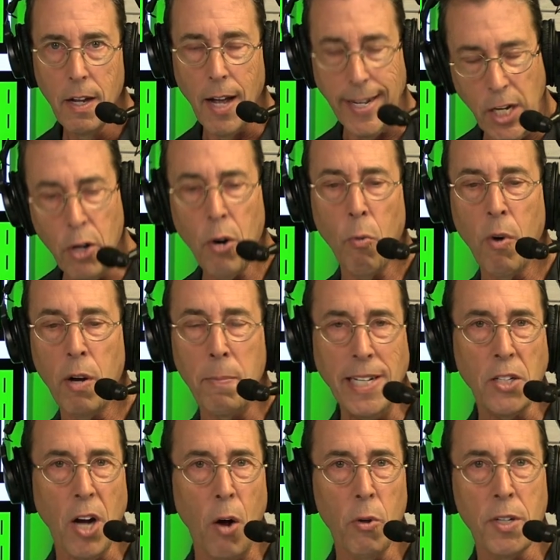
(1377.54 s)
Like, you don't want to be
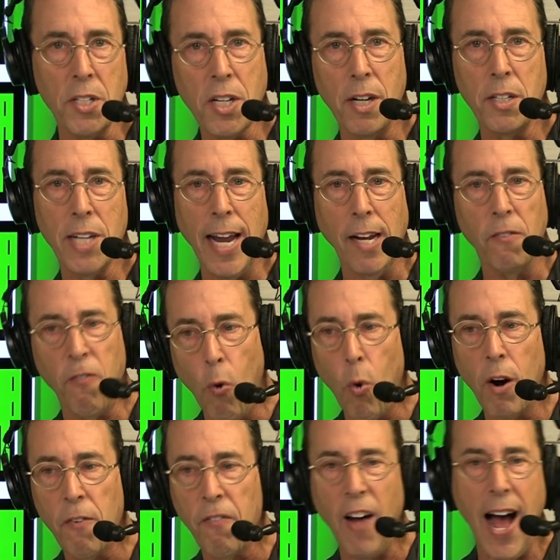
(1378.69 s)
told it's going to take
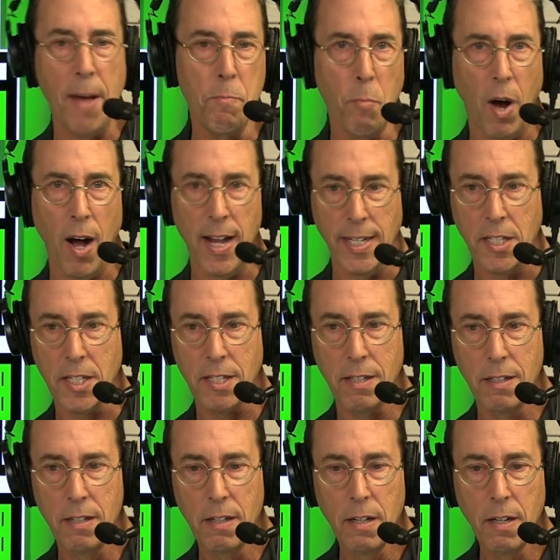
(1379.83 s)
four or five months
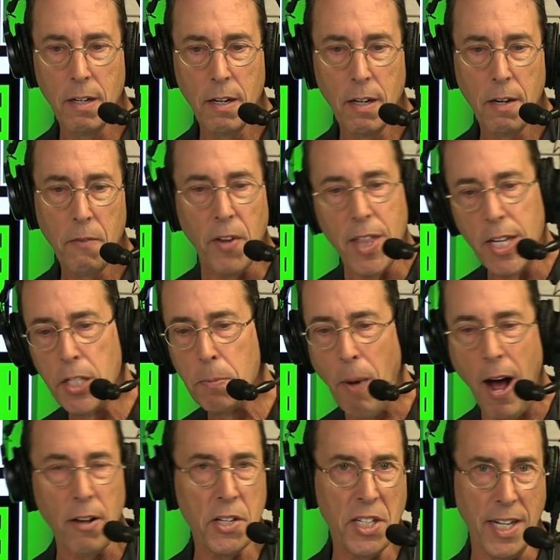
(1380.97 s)
for this
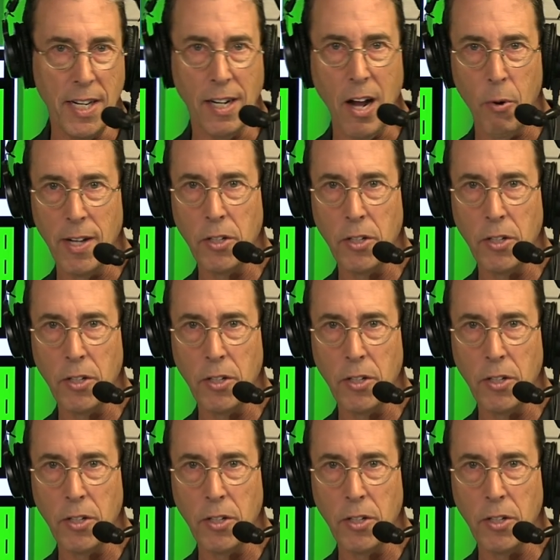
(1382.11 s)
policy to go